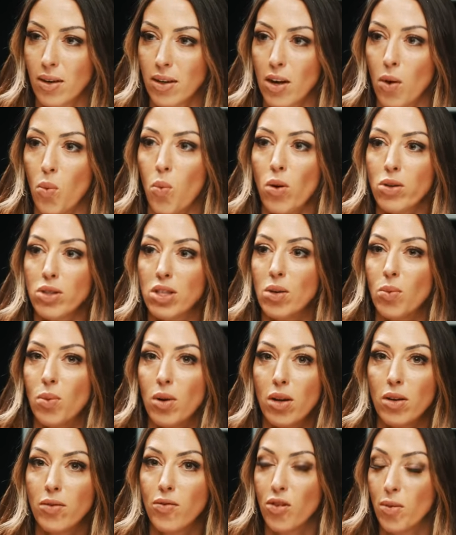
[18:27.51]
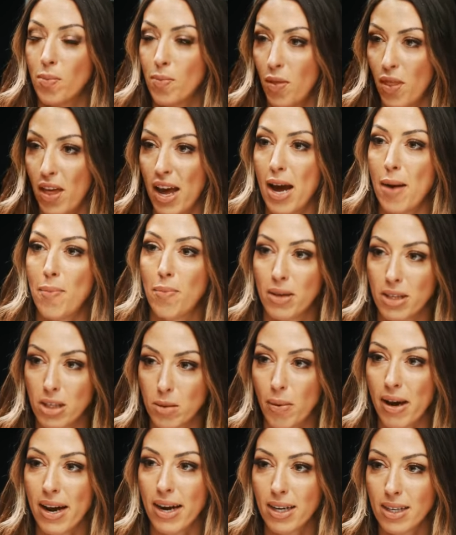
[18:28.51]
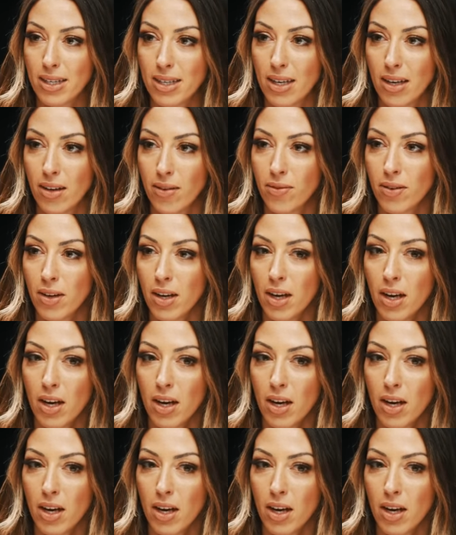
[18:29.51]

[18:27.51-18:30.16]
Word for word: You know, what's the world from their perspective.